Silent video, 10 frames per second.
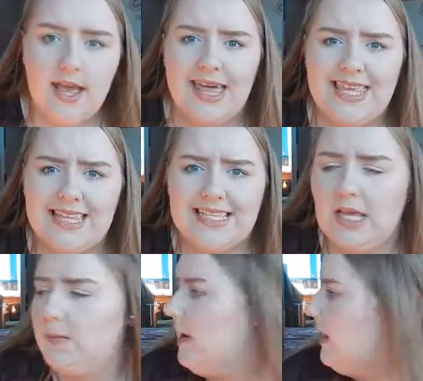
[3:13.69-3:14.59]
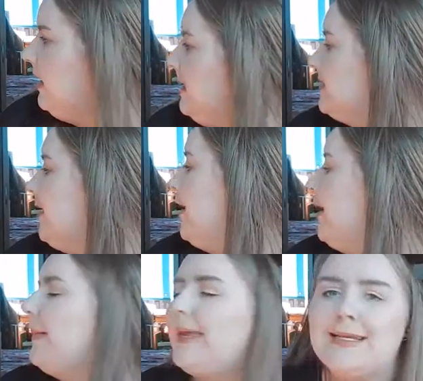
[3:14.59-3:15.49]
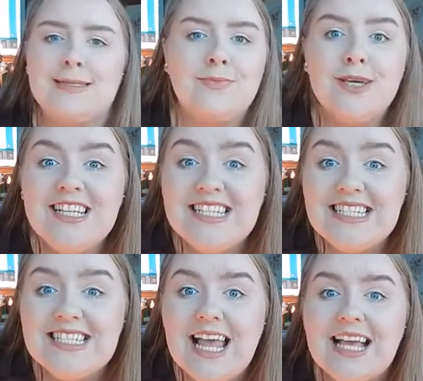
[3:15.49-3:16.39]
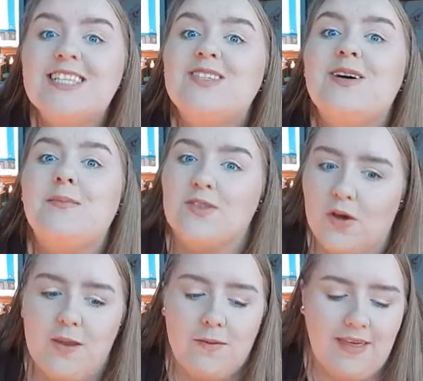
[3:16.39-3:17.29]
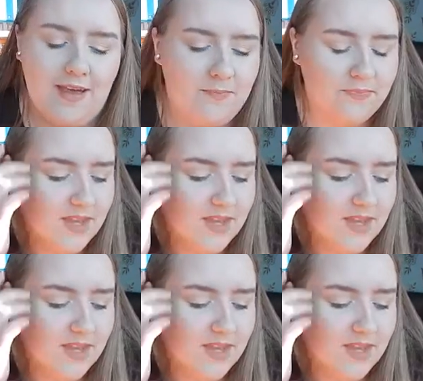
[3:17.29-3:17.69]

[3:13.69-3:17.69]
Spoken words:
I think these little puddings are making some noises, so I'm sorry about that.